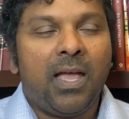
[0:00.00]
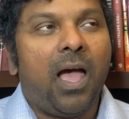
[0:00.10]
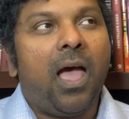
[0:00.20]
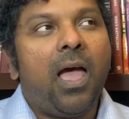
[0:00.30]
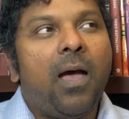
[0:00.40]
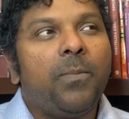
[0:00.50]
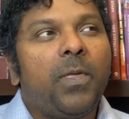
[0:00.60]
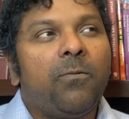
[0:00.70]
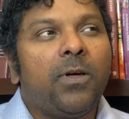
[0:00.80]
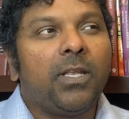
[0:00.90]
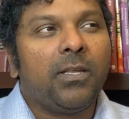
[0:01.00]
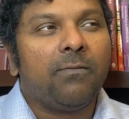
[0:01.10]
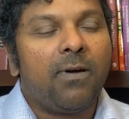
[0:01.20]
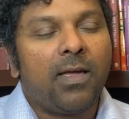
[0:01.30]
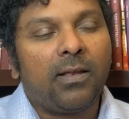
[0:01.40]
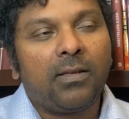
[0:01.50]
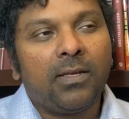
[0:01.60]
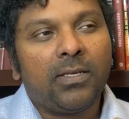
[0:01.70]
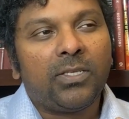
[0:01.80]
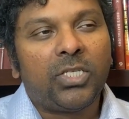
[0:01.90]
I am the only one
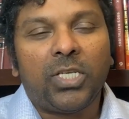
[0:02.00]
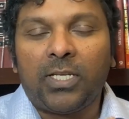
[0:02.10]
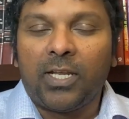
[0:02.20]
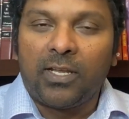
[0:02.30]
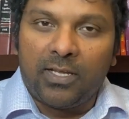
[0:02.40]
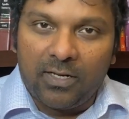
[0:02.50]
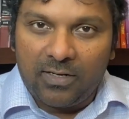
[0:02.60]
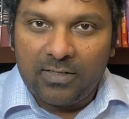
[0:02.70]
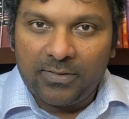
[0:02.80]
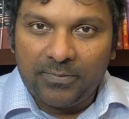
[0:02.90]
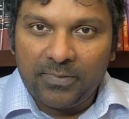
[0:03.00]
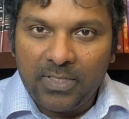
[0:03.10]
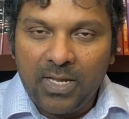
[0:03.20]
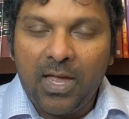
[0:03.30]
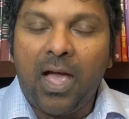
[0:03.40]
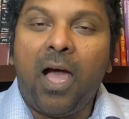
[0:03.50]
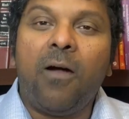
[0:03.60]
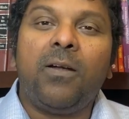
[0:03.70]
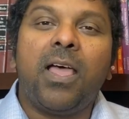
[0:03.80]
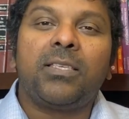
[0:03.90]
cheating here.
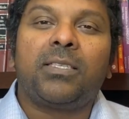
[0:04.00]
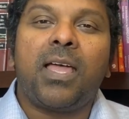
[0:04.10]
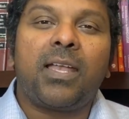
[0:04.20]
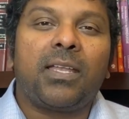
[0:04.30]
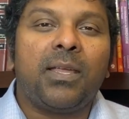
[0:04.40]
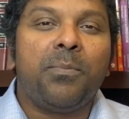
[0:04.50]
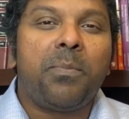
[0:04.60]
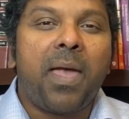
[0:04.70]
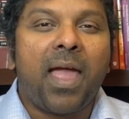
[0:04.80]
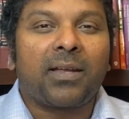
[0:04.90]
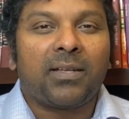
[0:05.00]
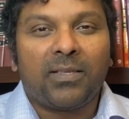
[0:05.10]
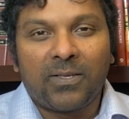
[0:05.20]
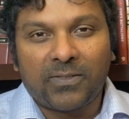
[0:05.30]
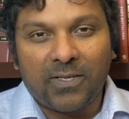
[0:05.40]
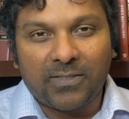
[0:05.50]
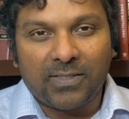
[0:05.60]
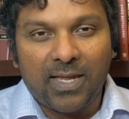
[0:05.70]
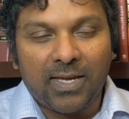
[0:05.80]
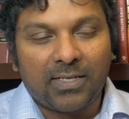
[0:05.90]
How does that impact the
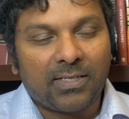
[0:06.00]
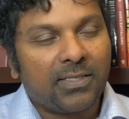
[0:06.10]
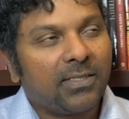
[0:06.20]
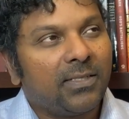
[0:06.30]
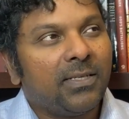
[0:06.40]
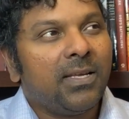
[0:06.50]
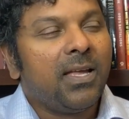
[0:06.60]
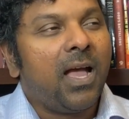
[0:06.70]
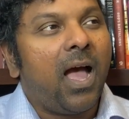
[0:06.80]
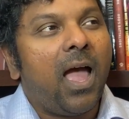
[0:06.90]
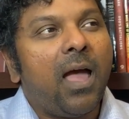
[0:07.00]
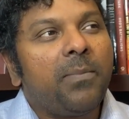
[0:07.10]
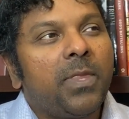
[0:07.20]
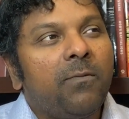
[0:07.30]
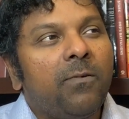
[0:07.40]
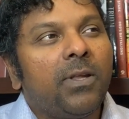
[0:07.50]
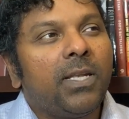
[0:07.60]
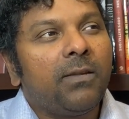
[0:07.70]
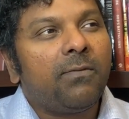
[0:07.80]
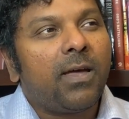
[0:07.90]
society? I am the
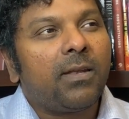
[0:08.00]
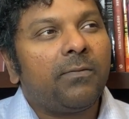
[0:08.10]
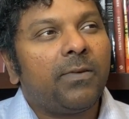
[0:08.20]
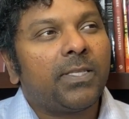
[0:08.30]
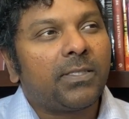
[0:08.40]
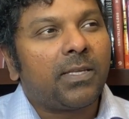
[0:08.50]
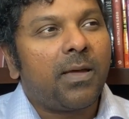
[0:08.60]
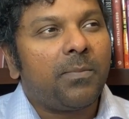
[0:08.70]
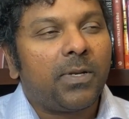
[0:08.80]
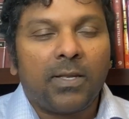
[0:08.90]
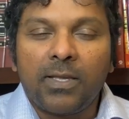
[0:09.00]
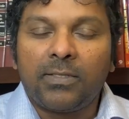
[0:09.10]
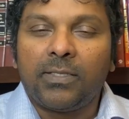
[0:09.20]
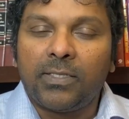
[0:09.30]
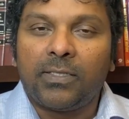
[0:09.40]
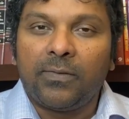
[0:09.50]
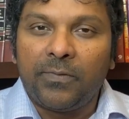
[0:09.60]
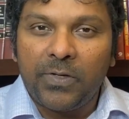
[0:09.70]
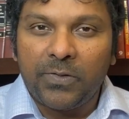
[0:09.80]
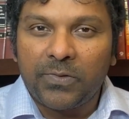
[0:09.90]
only one with some racist
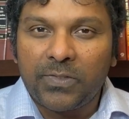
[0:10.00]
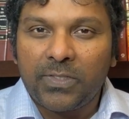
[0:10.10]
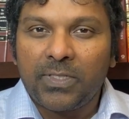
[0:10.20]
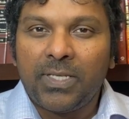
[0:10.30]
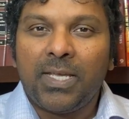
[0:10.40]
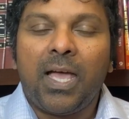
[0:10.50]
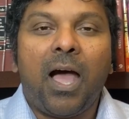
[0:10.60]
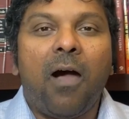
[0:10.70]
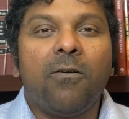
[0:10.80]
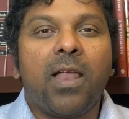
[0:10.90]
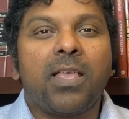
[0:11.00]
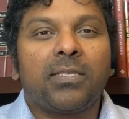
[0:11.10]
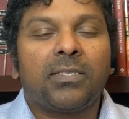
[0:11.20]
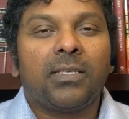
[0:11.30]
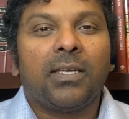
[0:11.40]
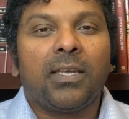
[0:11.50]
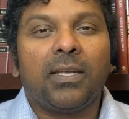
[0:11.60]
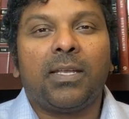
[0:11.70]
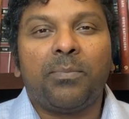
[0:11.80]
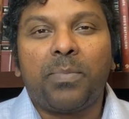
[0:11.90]
views. How does
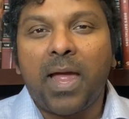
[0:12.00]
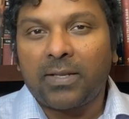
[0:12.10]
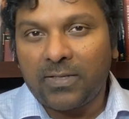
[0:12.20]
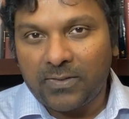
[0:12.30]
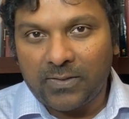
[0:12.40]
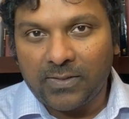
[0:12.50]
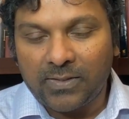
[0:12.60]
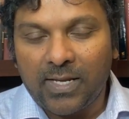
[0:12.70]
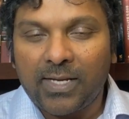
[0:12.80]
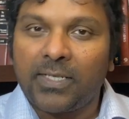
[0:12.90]
it impact the society?